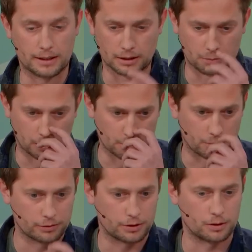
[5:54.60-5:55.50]
they, they play a
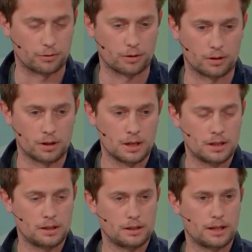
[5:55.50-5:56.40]
pivotal role.
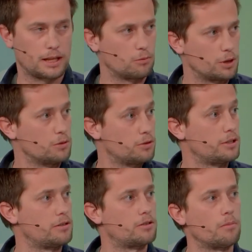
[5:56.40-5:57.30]
Yeah. And we do
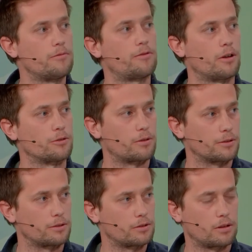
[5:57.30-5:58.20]
see some
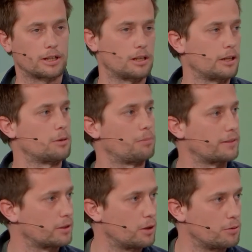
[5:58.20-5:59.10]
frontrunners, like, like a
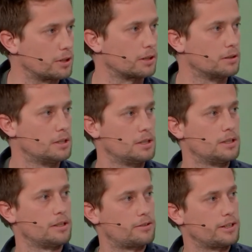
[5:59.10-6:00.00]
Patagonia,
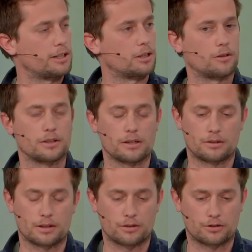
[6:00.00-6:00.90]
mm. is taking on
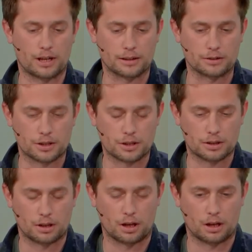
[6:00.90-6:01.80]
this, this
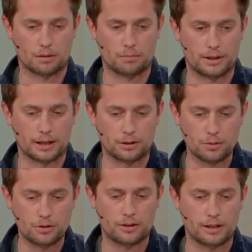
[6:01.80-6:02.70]
challenge. Uh, but I
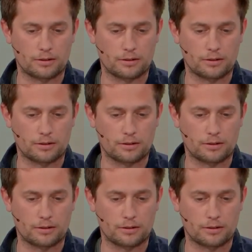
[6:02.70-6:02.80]
do see